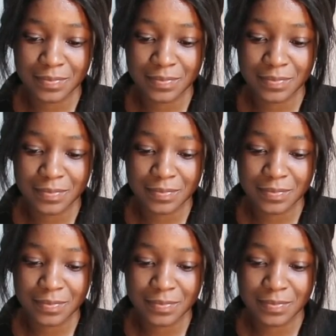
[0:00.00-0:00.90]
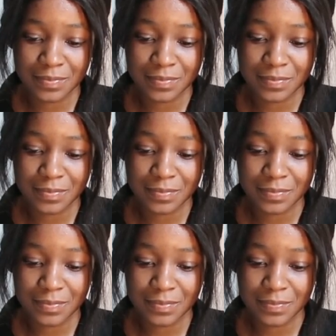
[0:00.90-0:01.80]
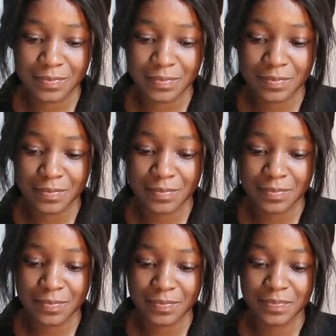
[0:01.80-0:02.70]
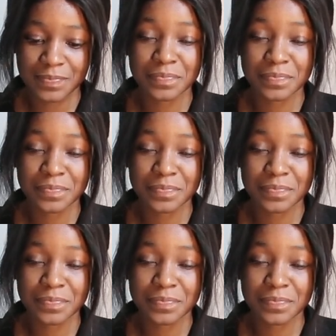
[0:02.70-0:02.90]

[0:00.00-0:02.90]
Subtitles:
[no speech]